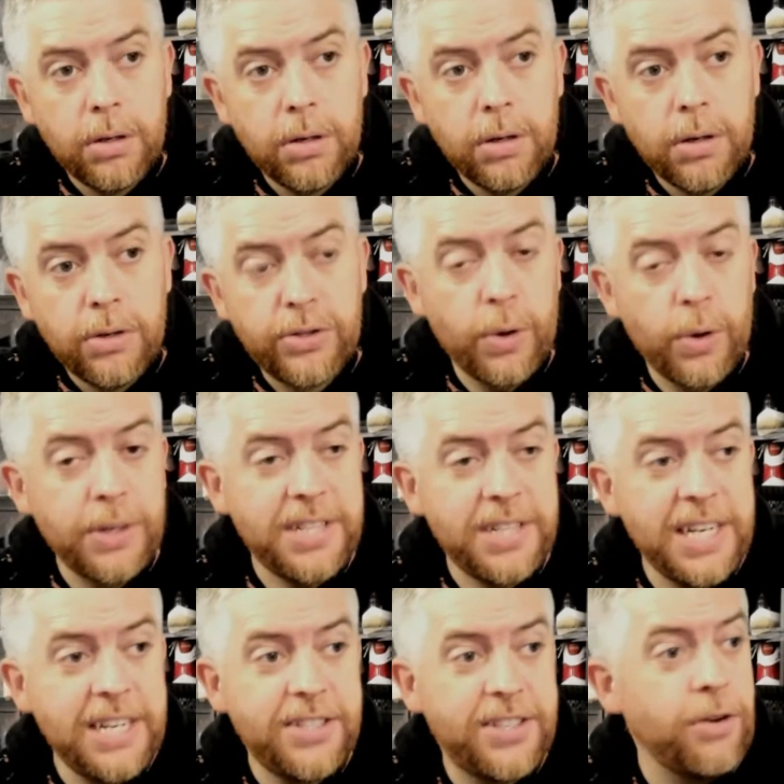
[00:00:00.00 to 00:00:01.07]
So is
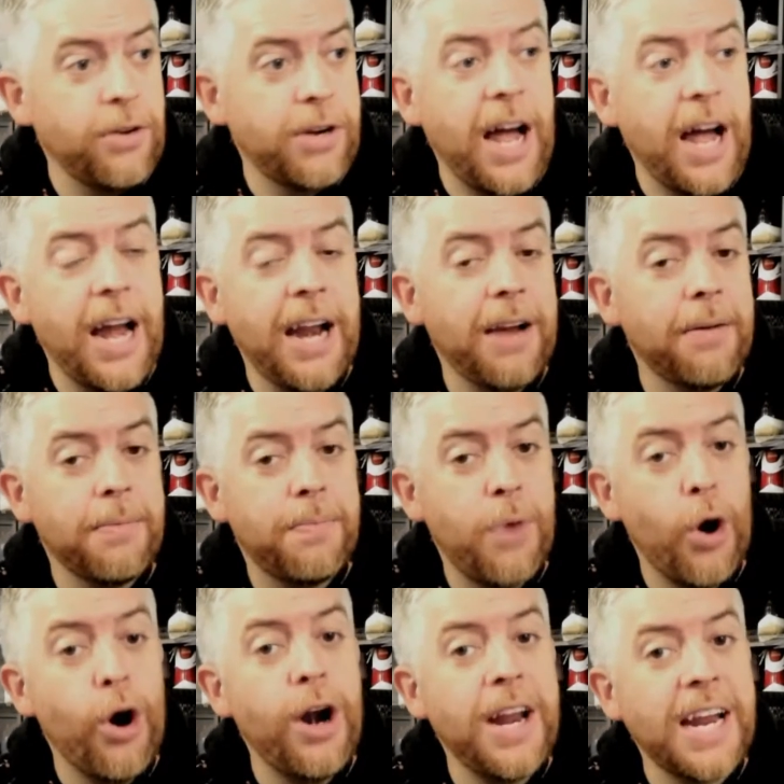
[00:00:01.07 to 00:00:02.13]
he still kind of
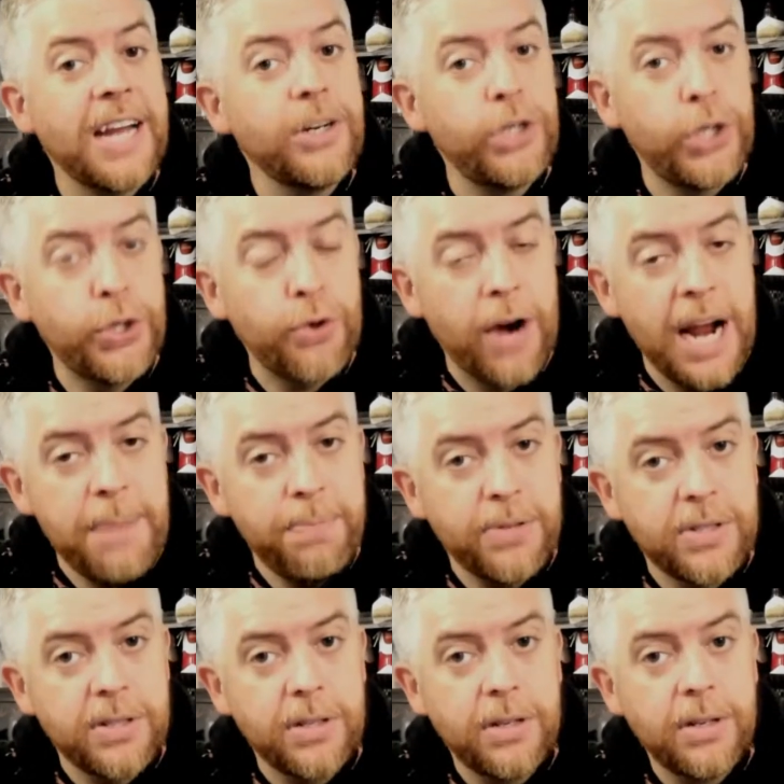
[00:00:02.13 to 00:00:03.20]
earning his
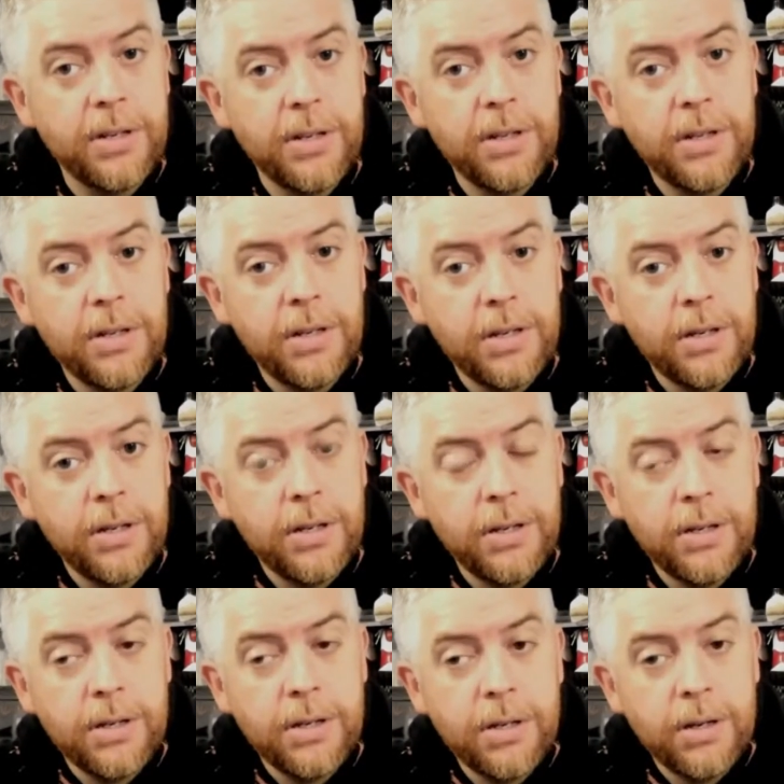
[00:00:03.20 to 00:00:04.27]
stripes?
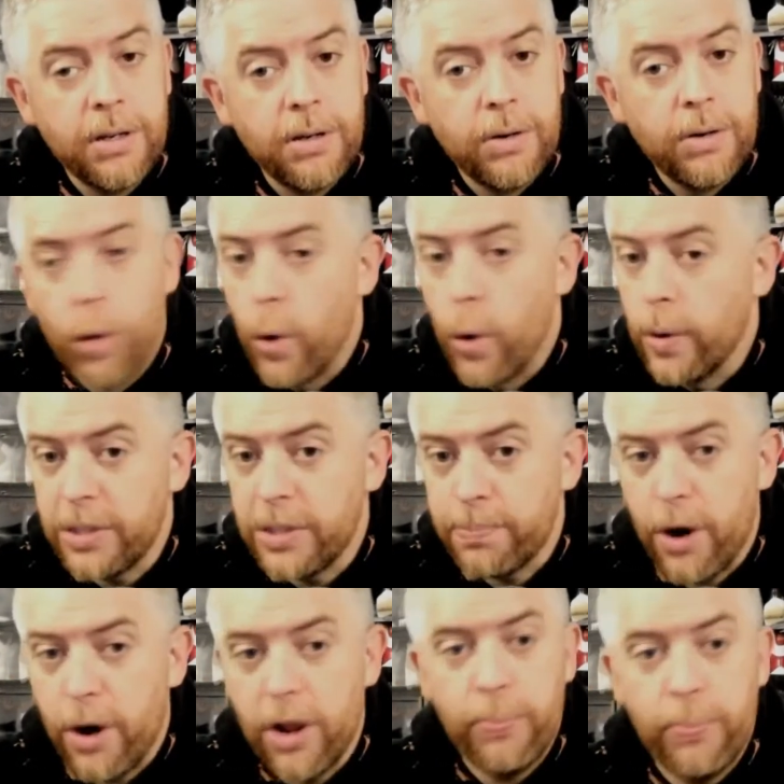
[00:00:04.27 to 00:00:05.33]
Or was it
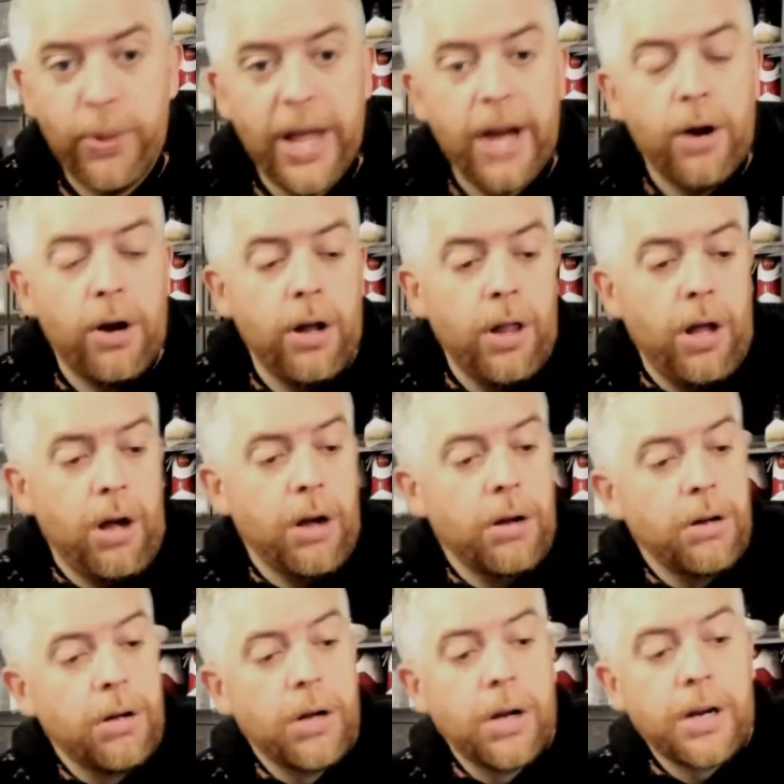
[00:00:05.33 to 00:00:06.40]
part of the plan all along?
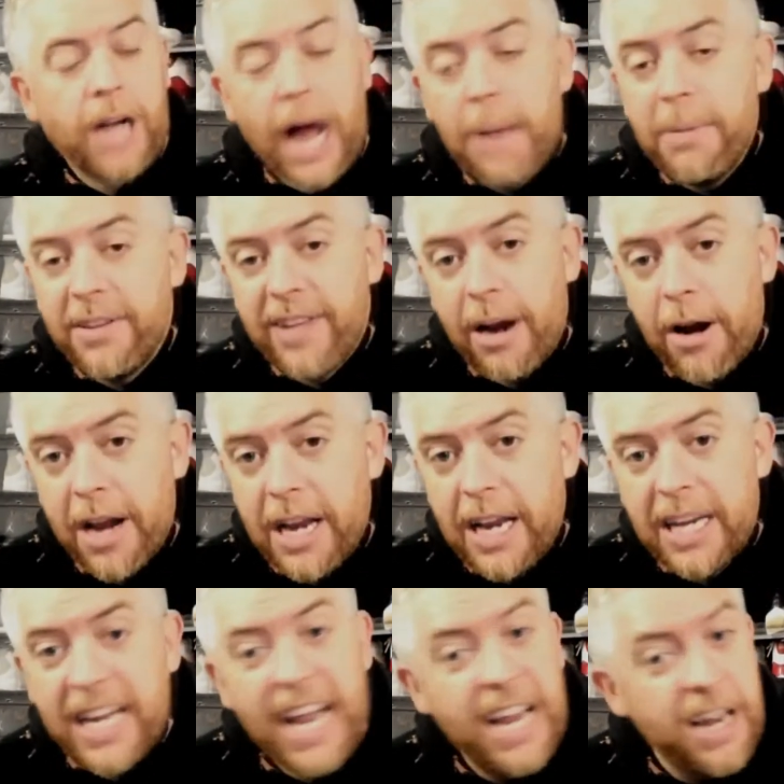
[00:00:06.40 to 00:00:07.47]
Commentary
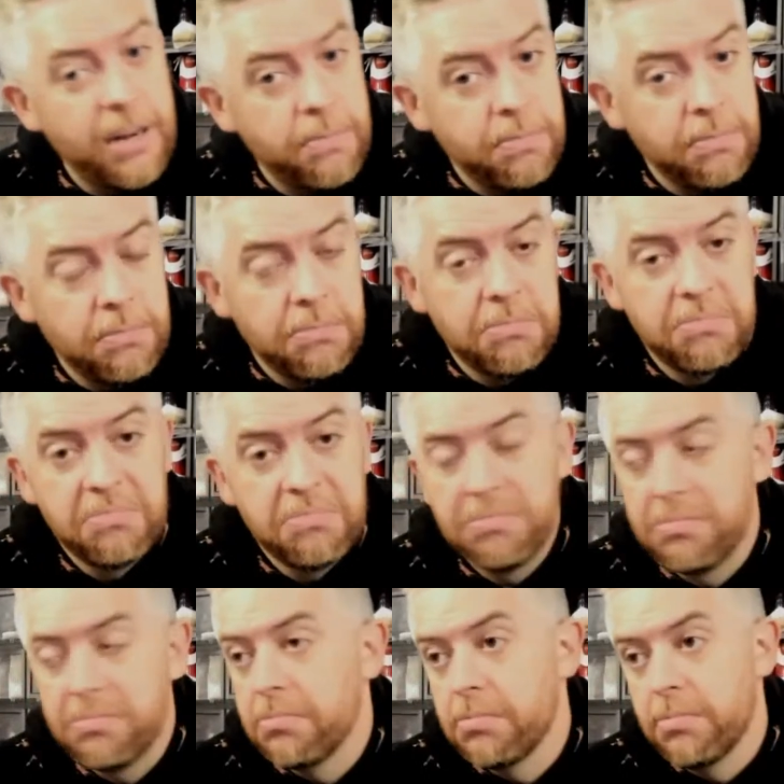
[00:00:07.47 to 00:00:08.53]
indicated
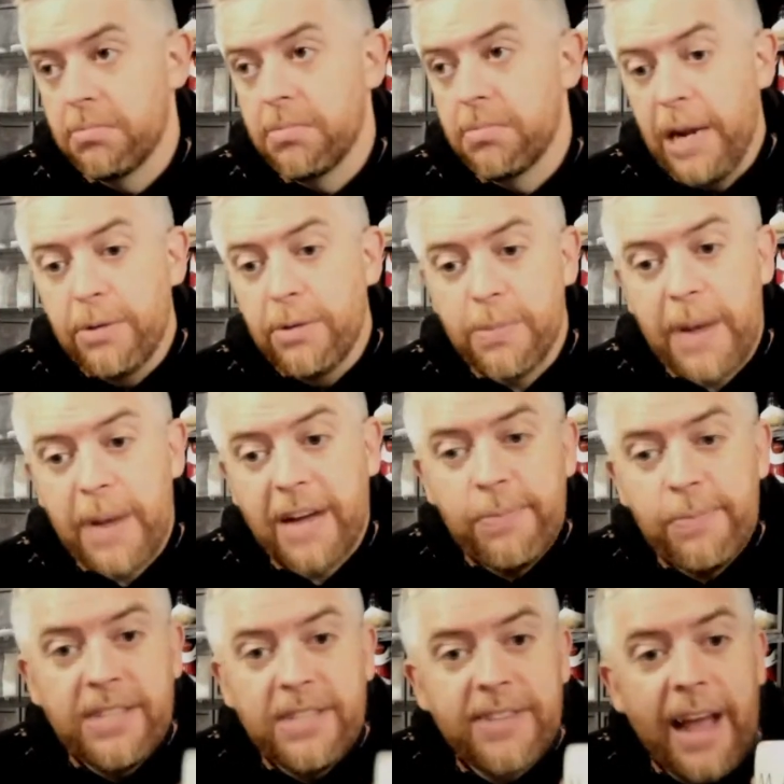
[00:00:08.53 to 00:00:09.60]
he was about
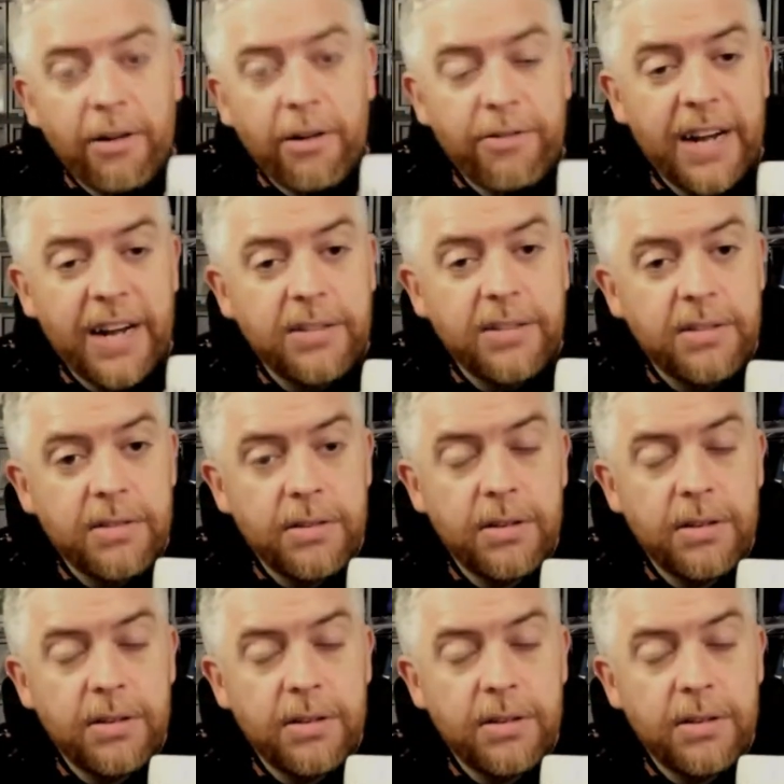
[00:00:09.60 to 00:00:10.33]
to be sacrificed.